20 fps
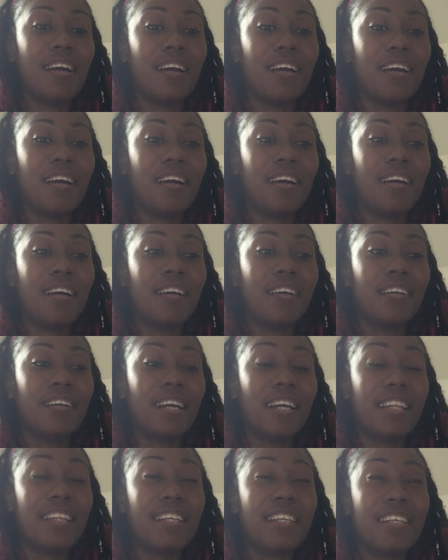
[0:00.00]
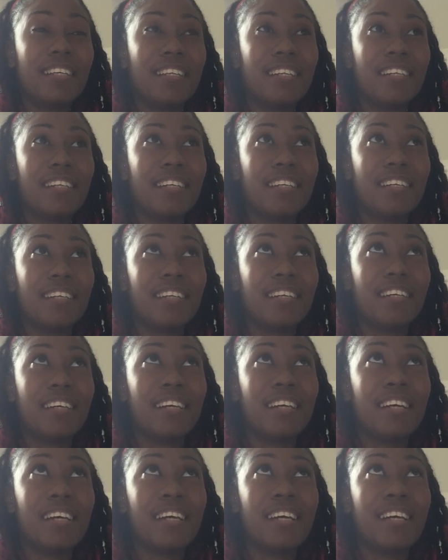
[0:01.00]
I think
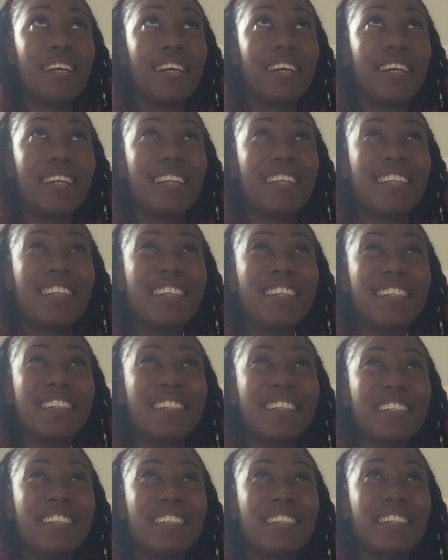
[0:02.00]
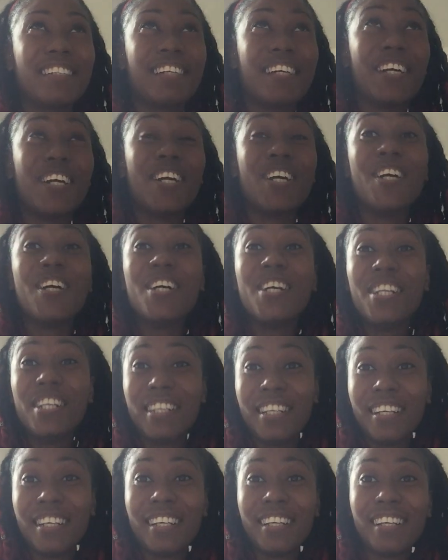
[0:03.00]
the
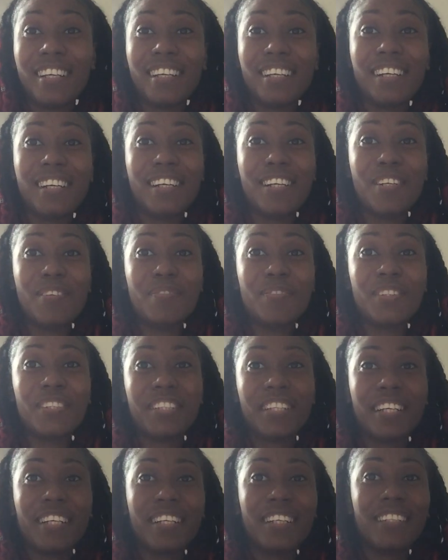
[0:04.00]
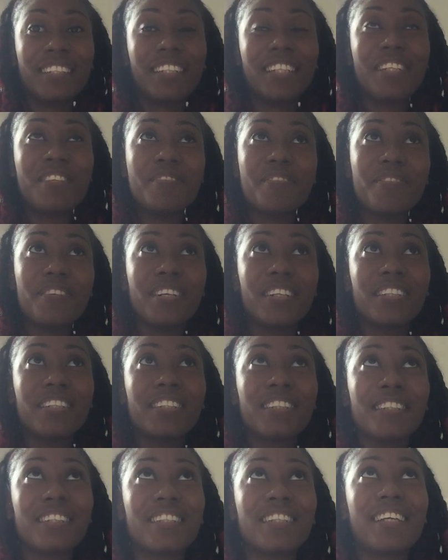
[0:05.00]
earlier stage
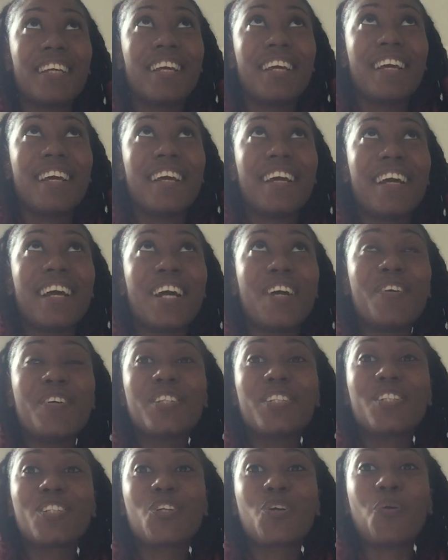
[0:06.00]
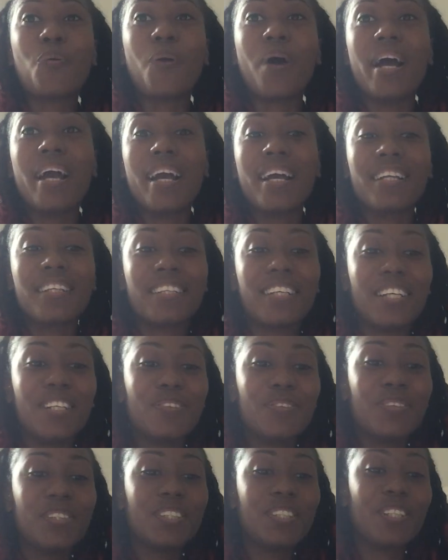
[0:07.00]
infant, I was quiet
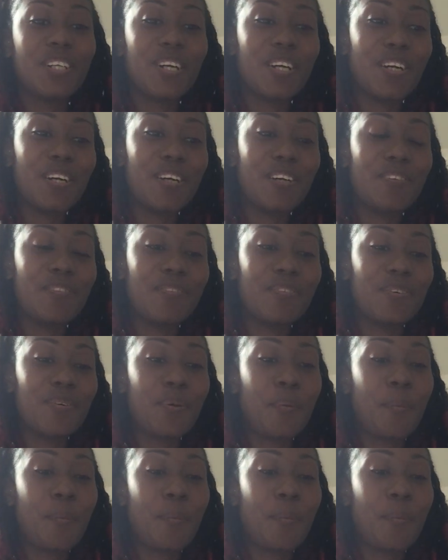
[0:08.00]
and reserved.